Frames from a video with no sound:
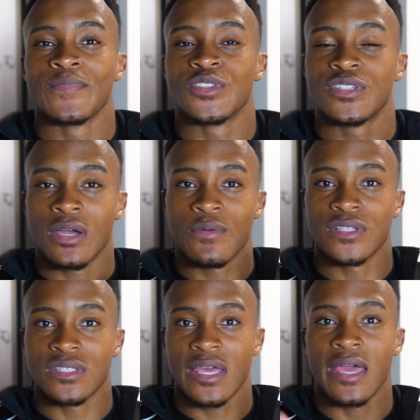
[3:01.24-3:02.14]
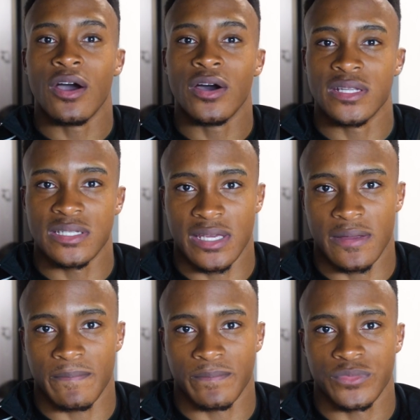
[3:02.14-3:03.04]
today was a harder
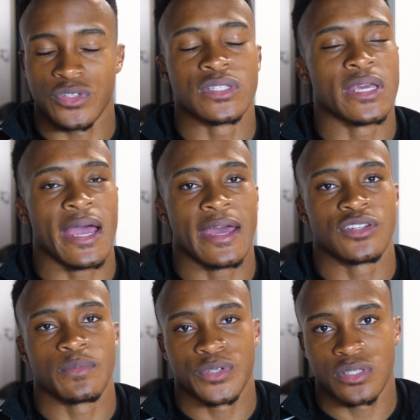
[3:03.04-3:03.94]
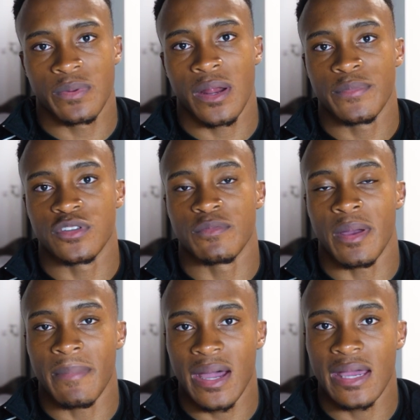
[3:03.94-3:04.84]
day. Today I had to push the parameters of
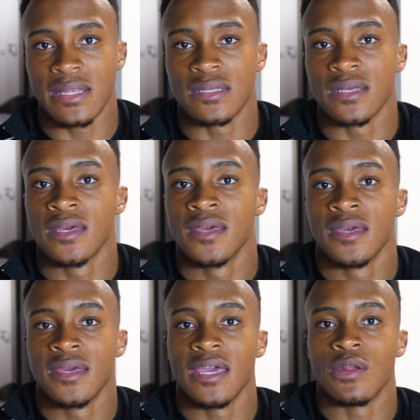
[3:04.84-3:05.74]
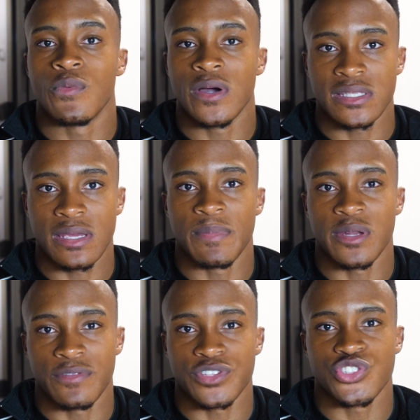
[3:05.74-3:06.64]
my mind. It was a
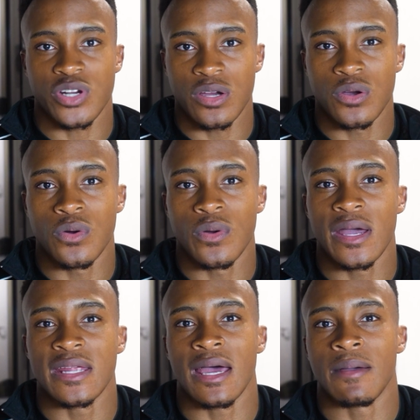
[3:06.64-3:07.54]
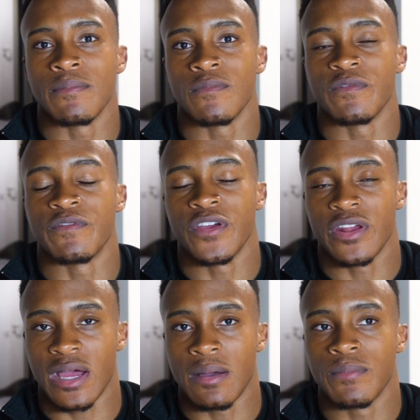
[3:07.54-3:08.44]
bit of a struggle, and I'm
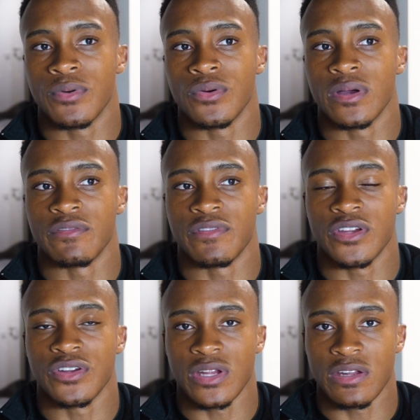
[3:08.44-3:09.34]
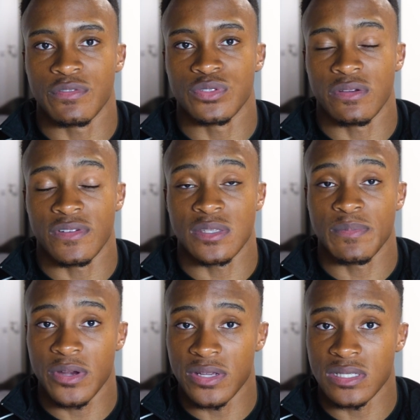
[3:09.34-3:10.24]
very humble and very grateful to have
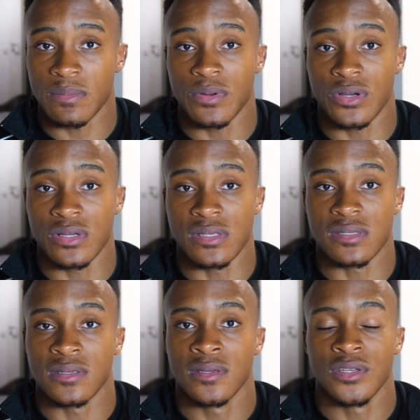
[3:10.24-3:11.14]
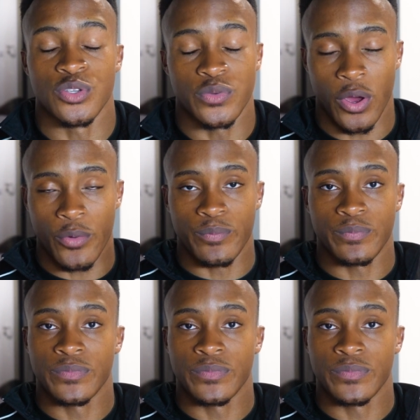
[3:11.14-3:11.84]
experienced it because, you know,